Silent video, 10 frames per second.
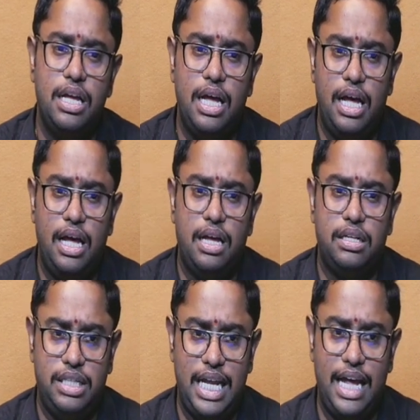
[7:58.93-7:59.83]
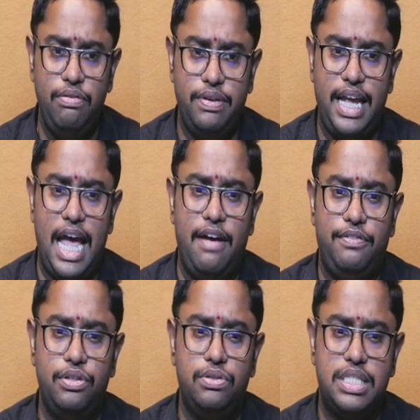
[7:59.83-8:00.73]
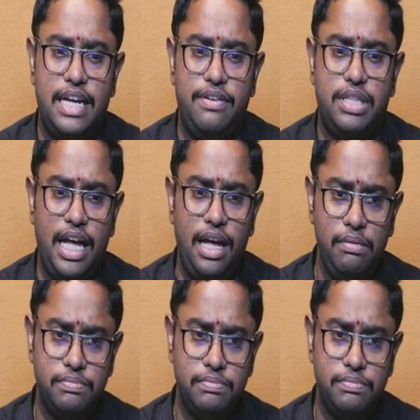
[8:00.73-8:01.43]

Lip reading: done, we have to save the